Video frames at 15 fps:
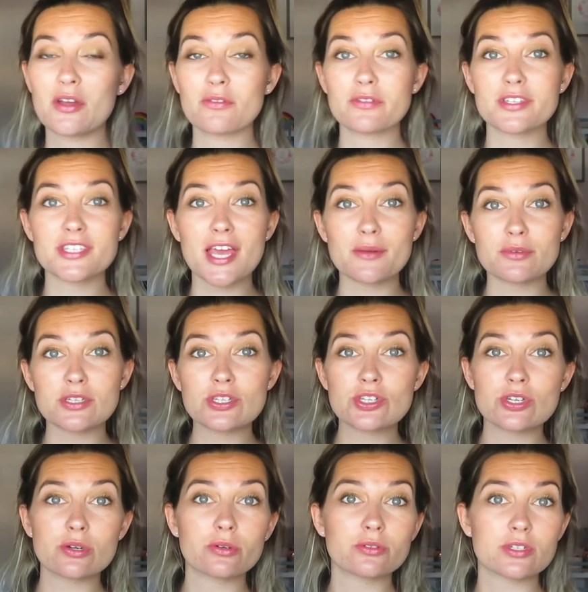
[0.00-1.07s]
Reception
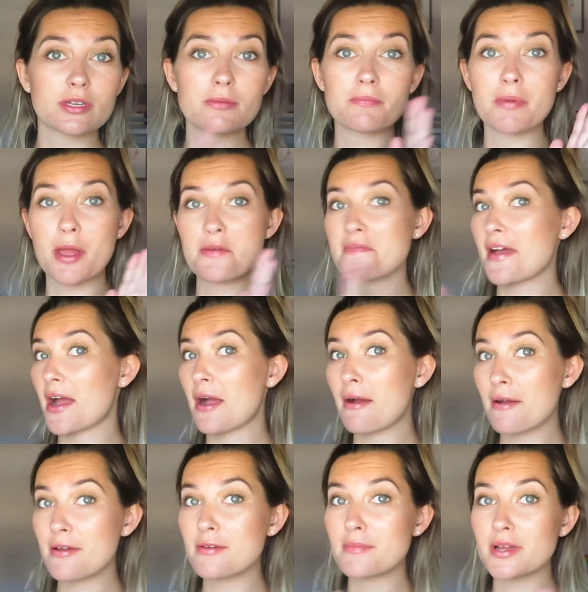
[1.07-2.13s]
children, both at
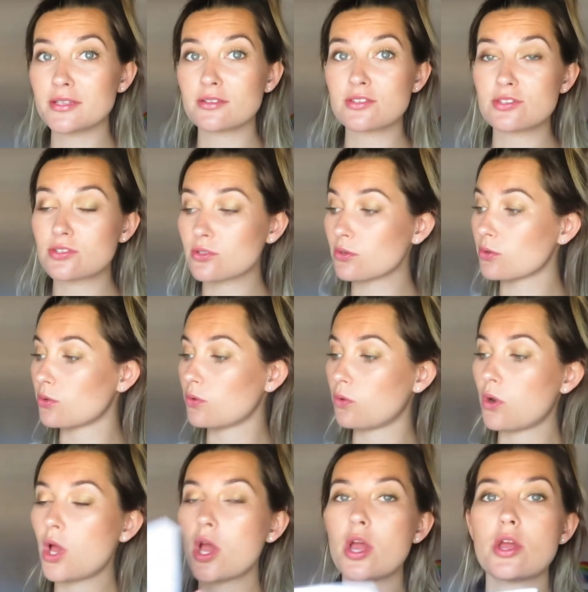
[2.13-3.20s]
home and
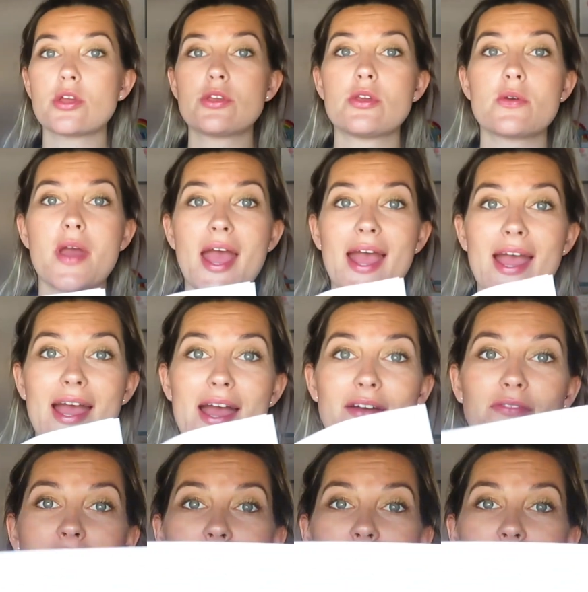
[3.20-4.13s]
school, you have